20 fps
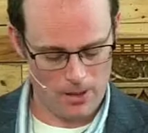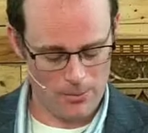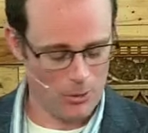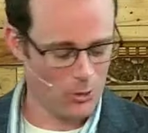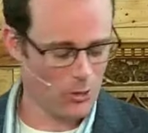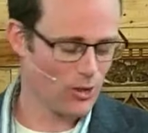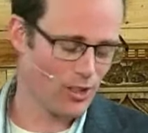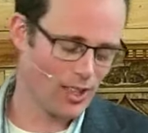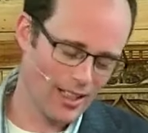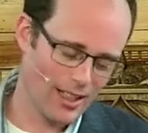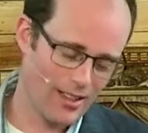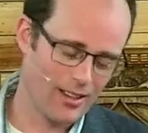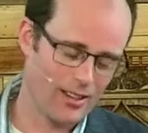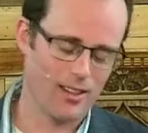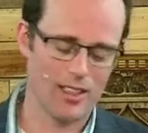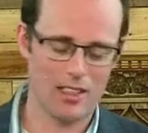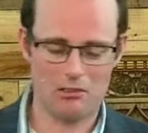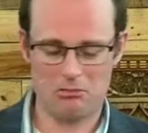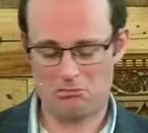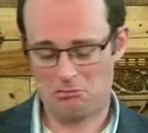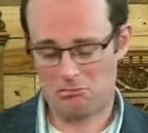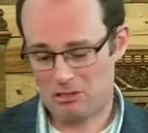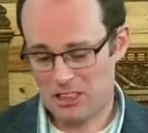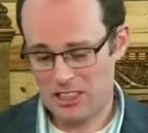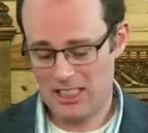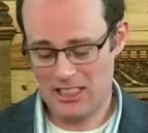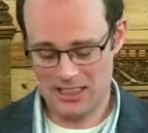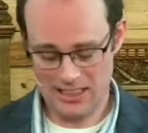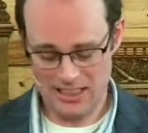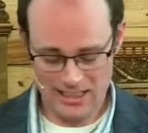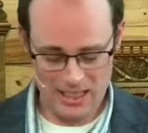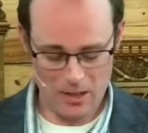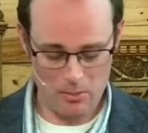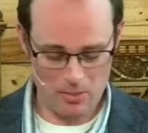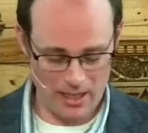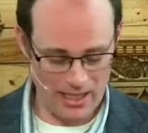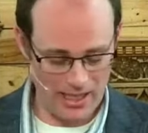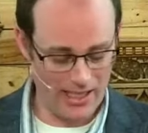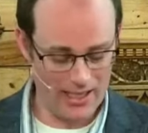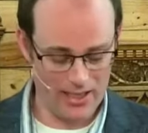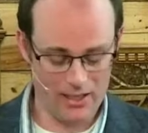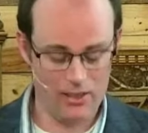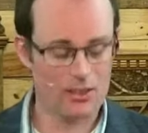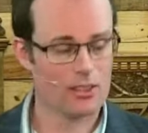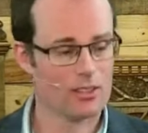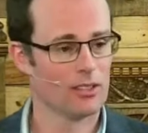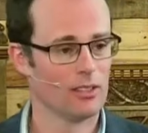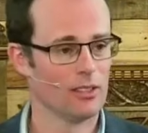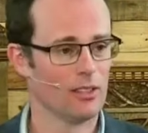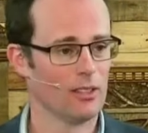I'm not doing anything really bad.